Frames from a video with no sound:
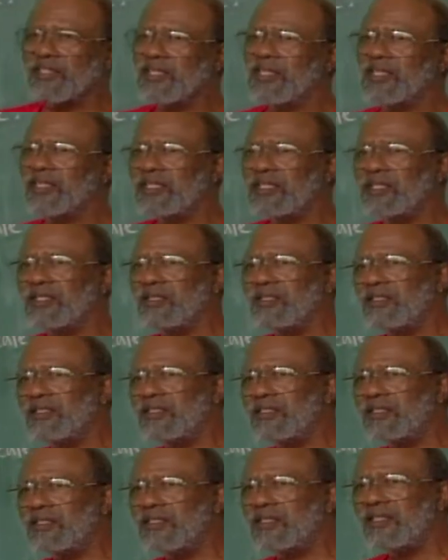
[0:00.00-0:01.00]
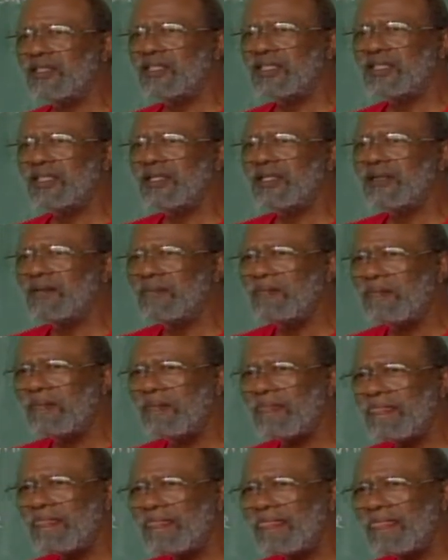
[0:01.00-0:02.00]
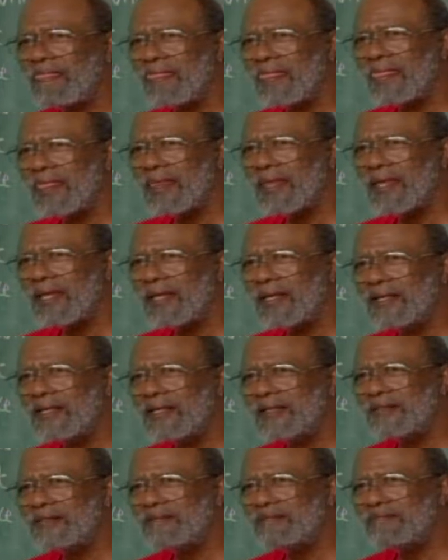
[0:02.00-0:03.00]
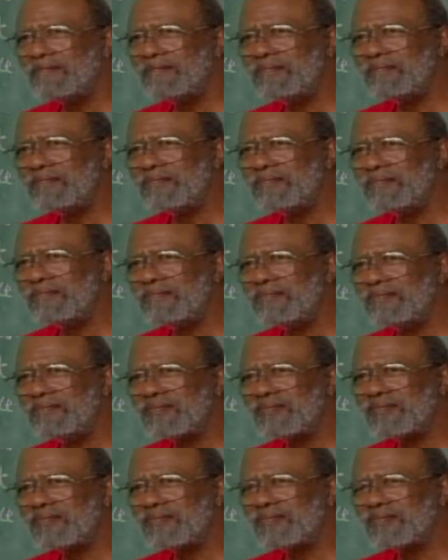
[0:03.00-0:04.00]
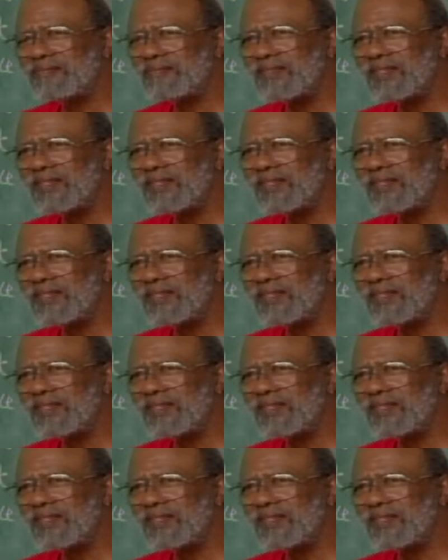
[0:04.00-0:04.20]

What was so valuable? You just said a little, that's what I think was so valuable about Roots.